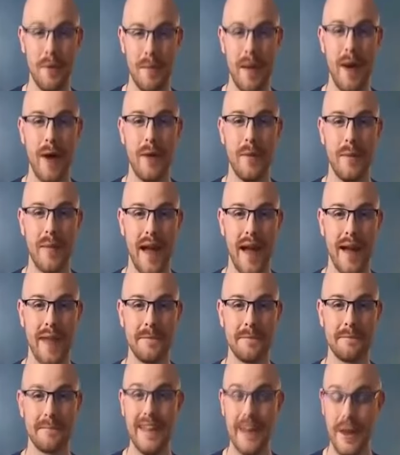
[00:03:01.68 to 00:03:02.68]
or Power BI.
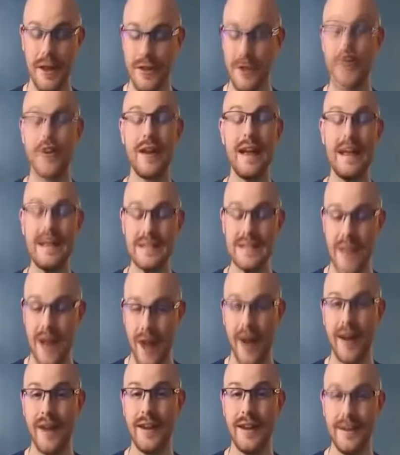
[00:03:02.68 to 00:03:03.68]
Now, there are a
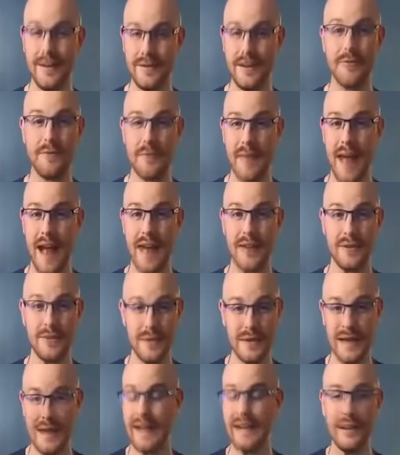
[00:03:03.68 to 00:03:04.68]
ton of different BI
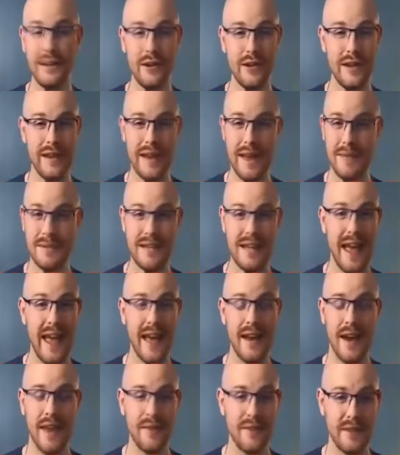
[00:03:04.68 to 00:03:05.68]
tools. I can literally name
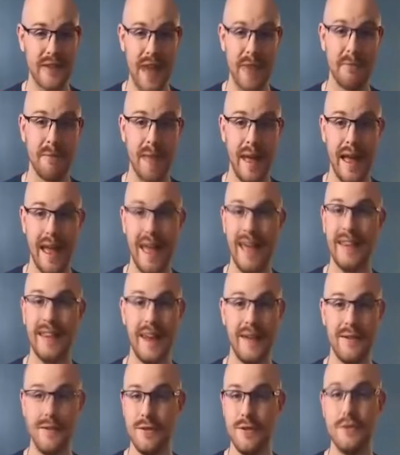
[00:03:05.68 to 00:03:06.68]
10 off the top of my head
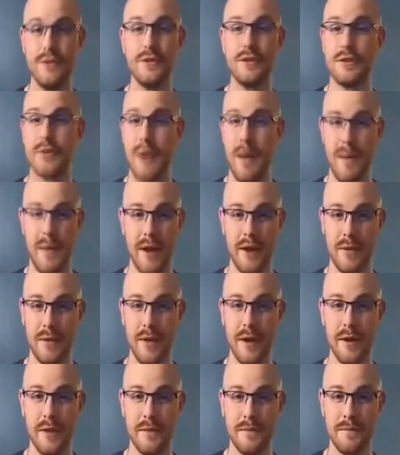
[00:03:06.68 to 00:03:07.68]
that I've used throughout my
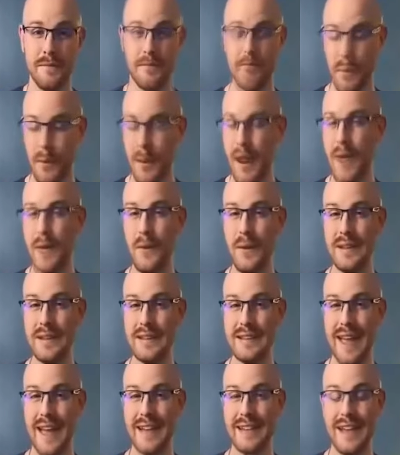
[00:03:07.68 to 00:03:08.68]
career. But what I will
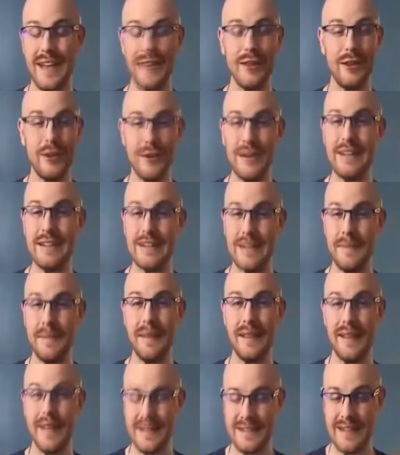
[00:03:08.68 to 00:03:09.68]
say is that learning
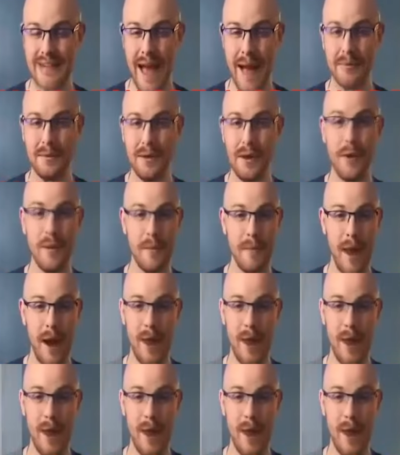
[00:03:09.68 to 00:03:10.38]
something like Tableau or